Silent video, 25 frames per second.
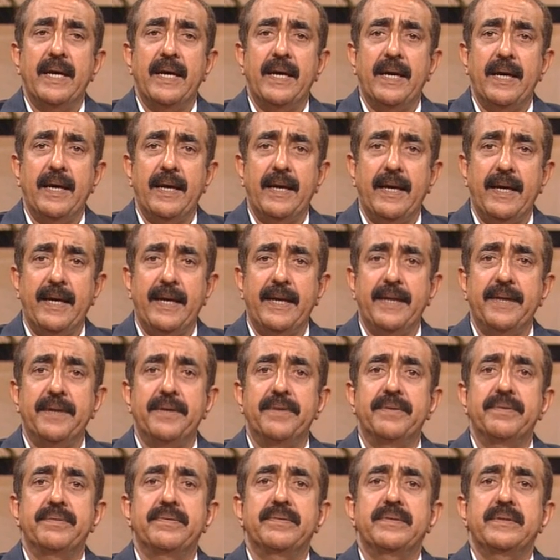
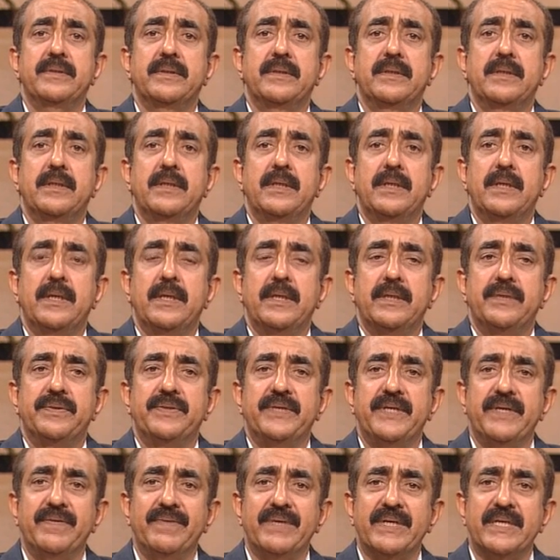and
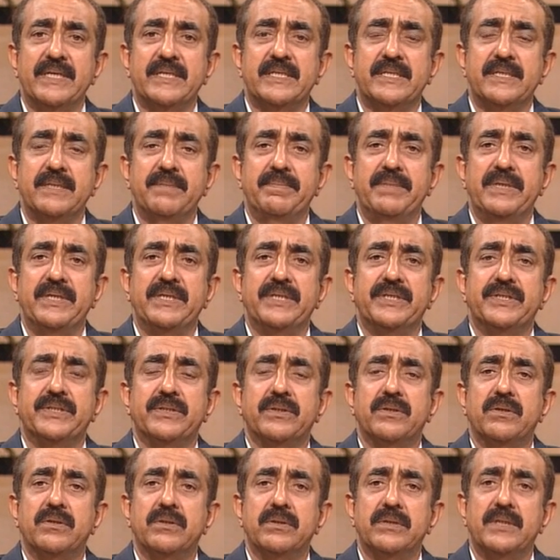they were established
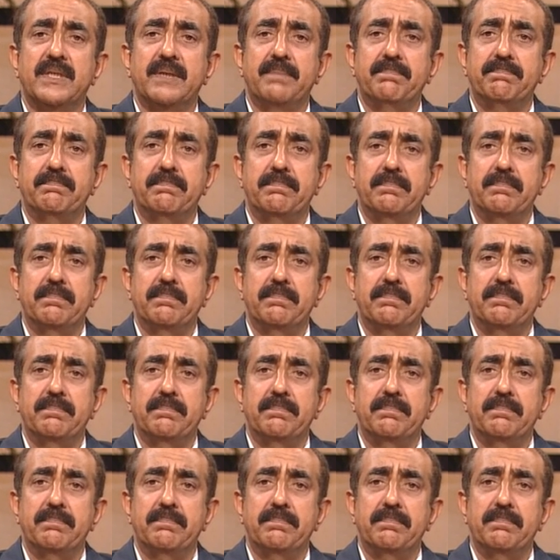on the